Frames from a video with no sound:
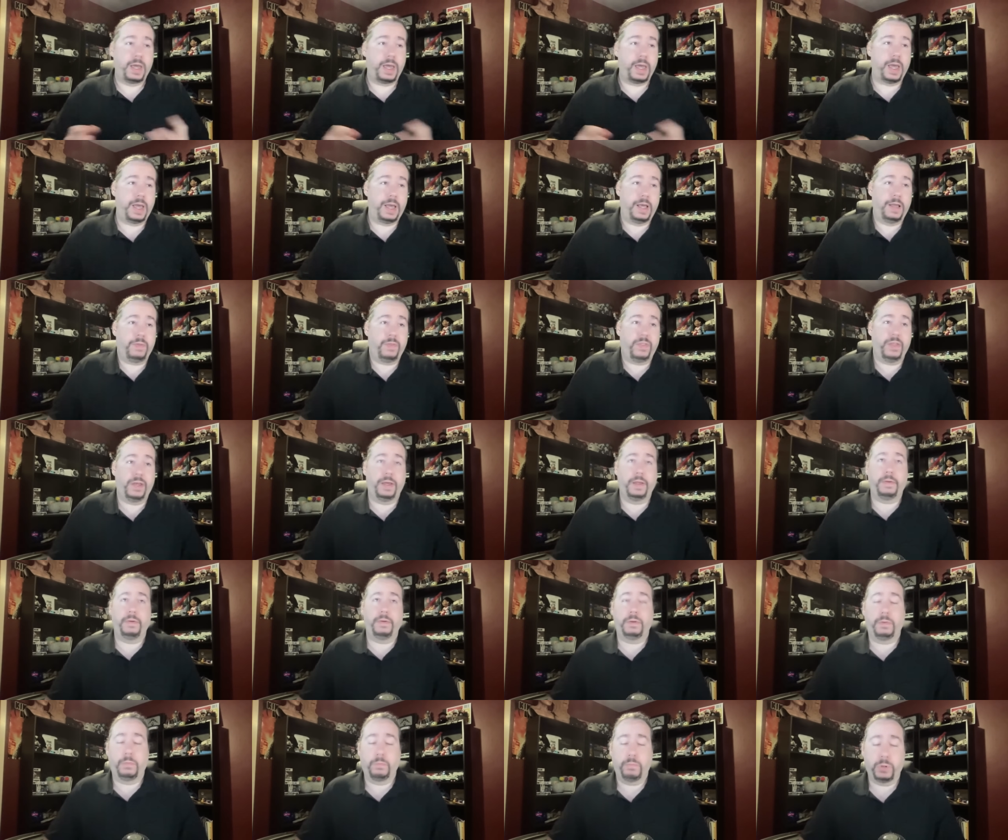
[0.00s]
and
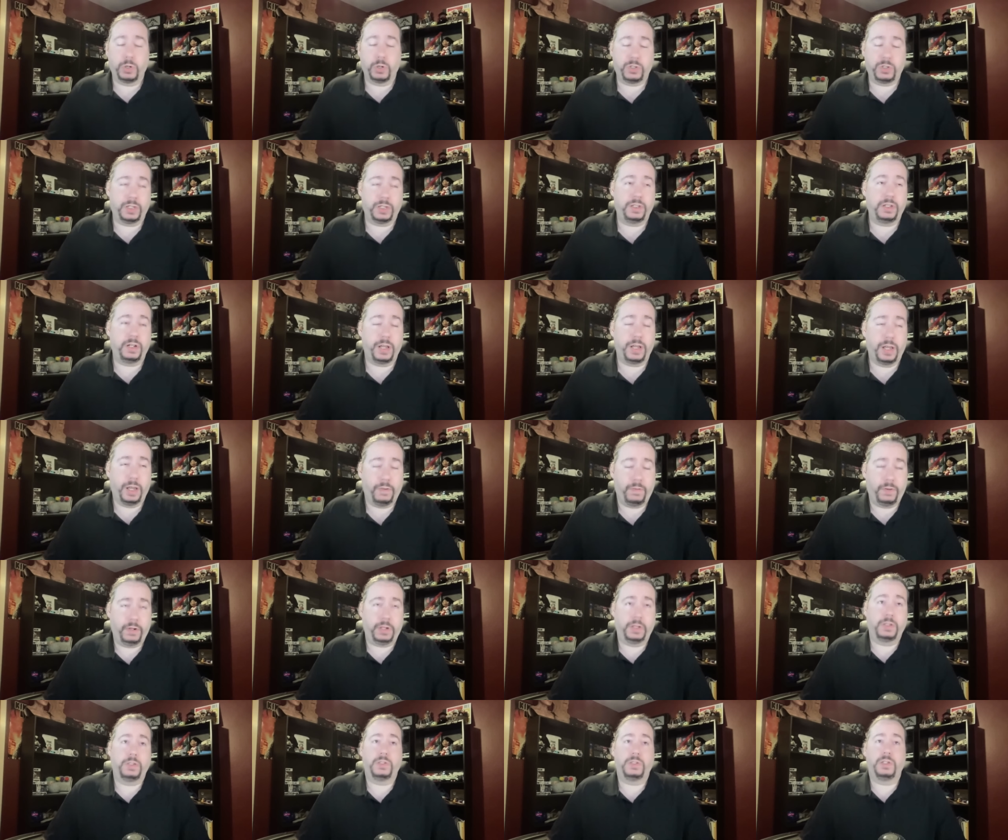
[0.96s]
then presented
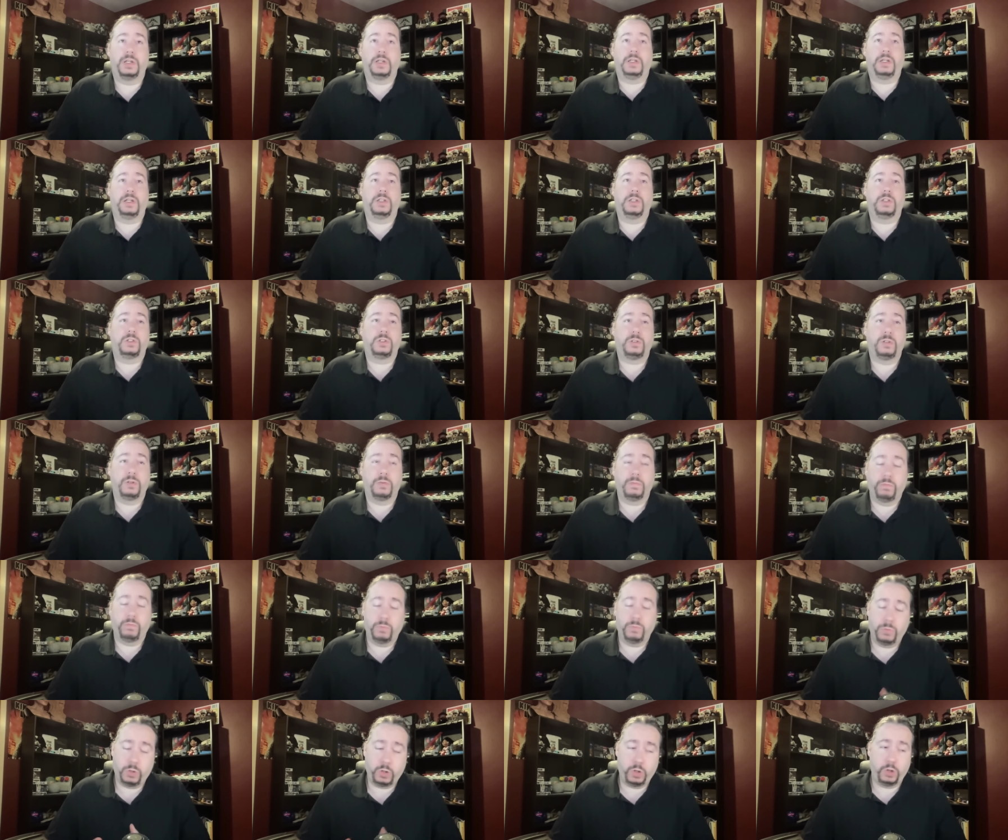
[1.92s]
evidence against
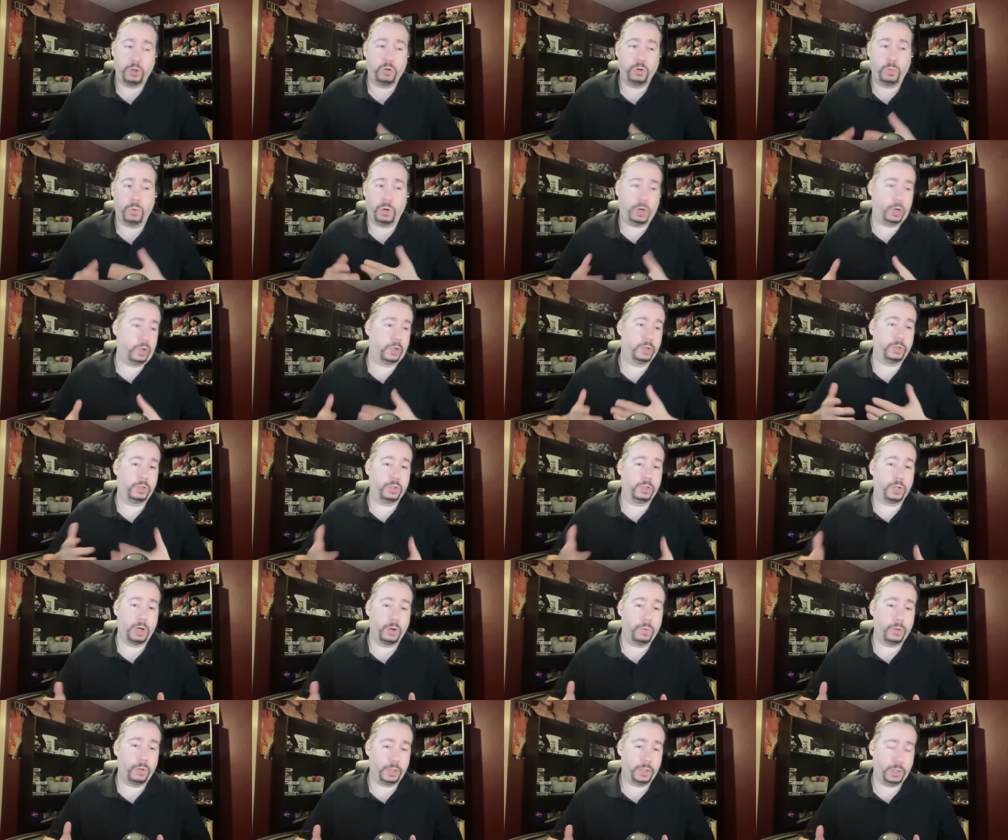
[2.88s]
two
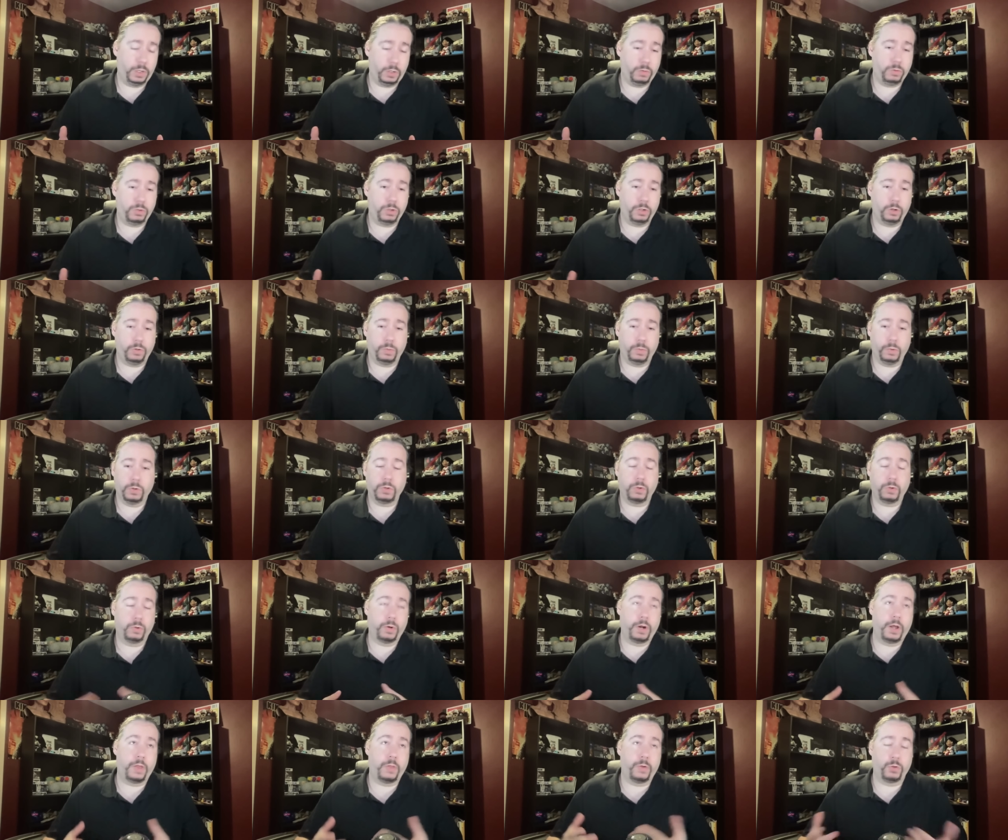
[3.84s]
ongoing YouTubers,
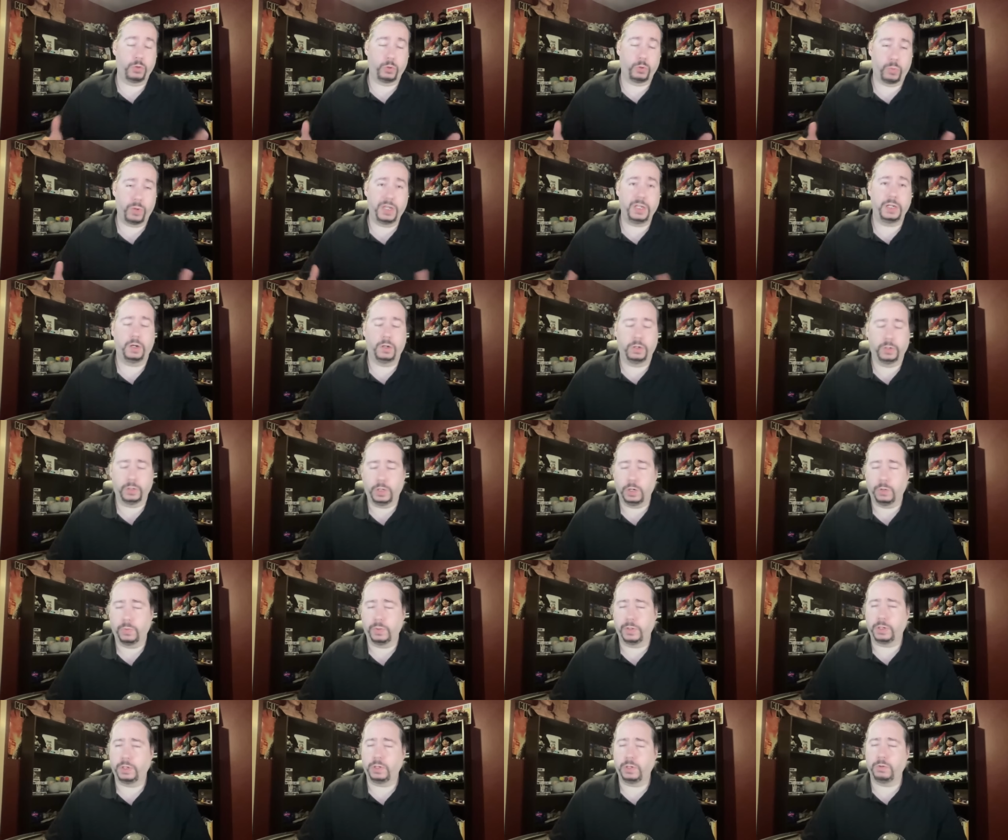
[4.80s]
or rather, three
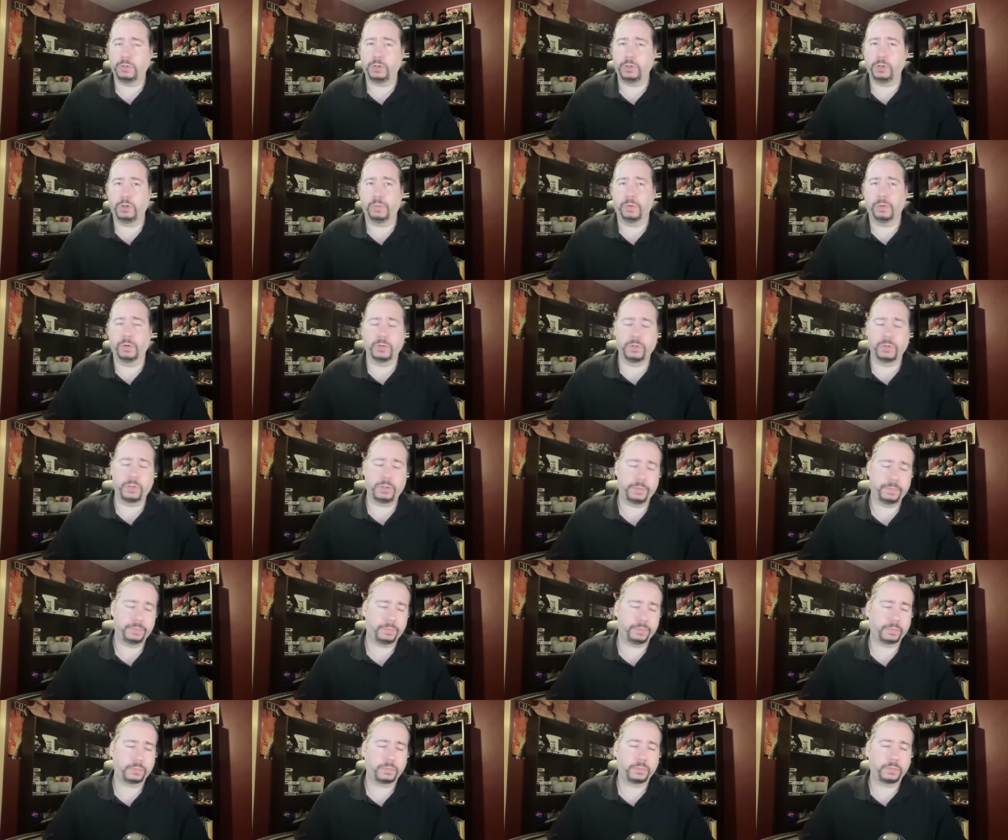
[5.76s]
ongoing YouTubers,
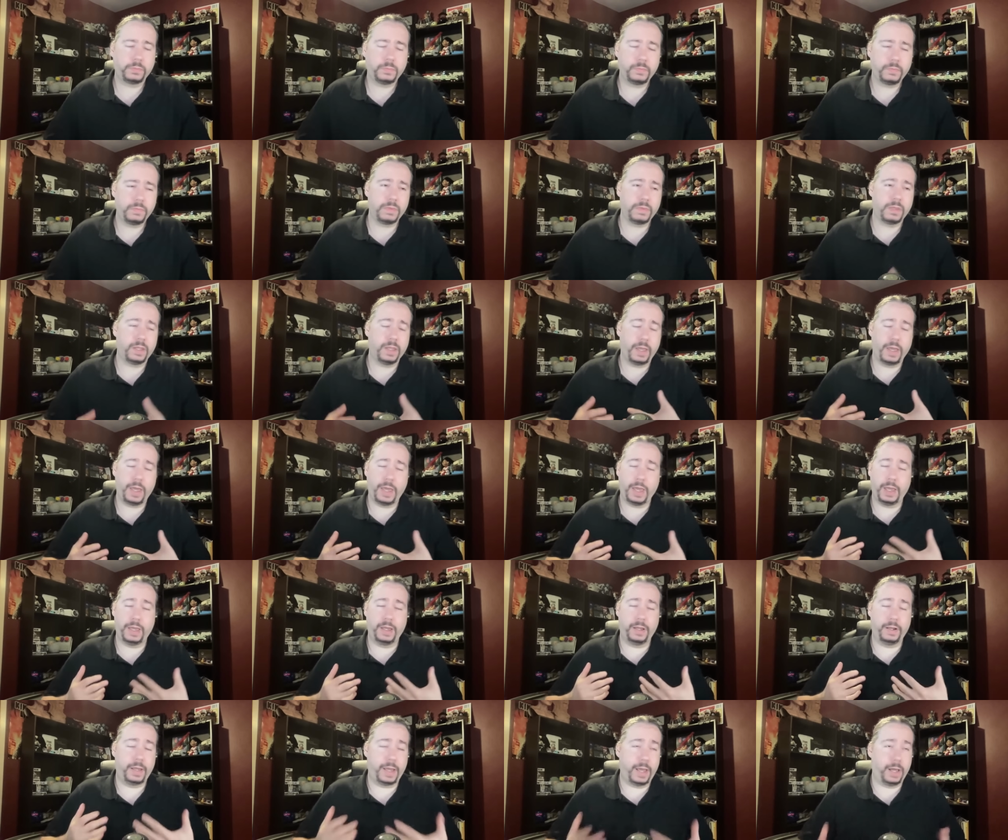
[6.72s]

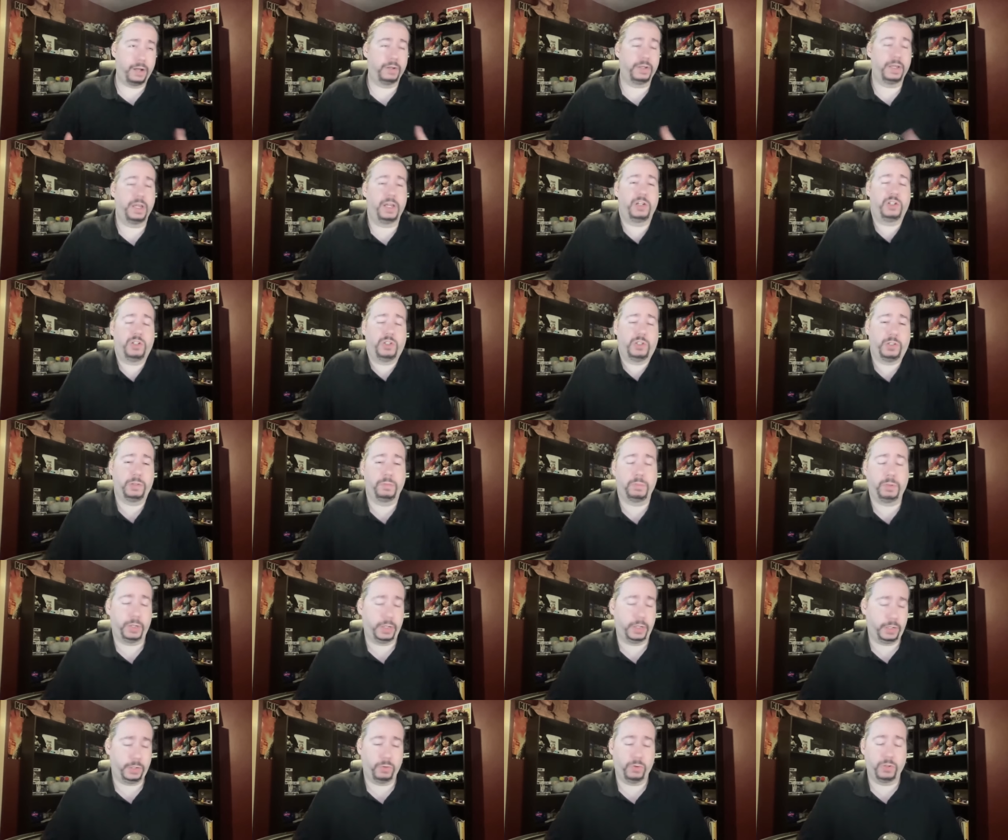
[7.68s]
and allegations of
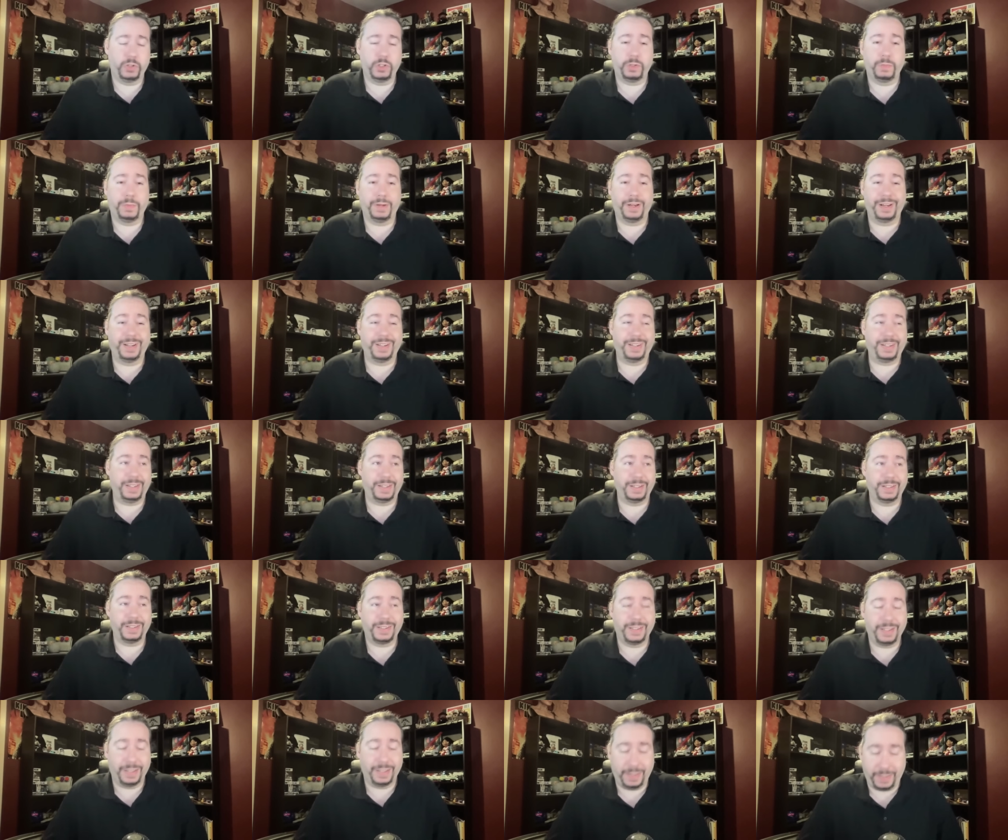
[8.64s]
plagiarism
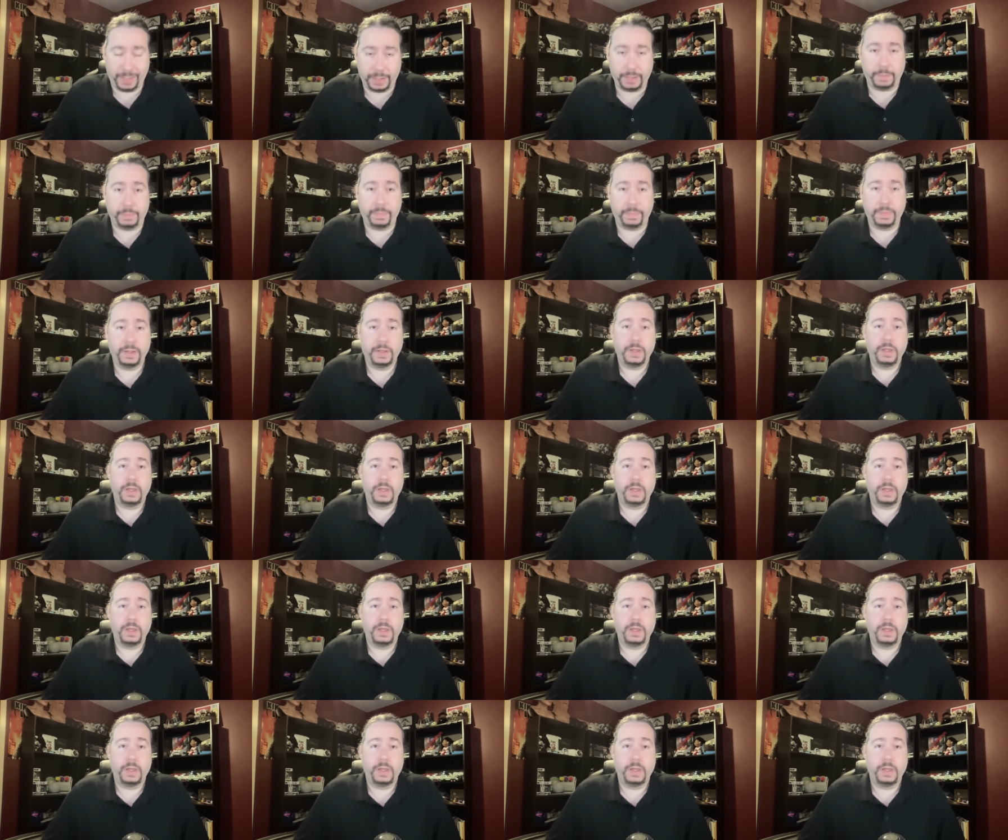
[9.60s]
against them.